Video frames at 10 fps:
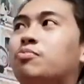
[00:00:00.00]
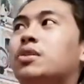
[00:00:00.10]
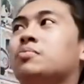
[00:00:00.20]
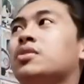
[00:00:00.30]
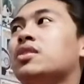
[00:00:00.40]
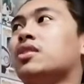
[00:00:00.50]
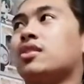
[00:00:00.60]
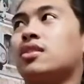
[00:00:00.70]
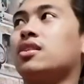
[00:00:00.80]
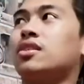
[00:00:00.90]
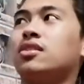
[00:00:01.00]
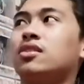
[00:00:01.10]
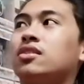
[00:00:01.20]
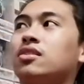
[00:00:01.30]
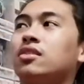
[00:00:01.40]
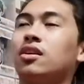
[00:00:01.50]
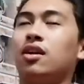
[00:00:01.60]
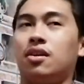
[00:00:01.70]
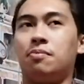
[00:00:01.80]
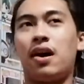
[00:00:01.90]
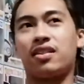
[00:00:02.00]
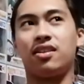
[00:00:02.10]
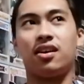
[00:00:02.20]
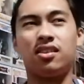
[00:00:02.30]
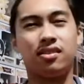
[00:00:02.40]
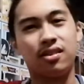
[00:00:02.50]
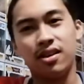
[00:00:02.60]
Pops in your collection. Back then,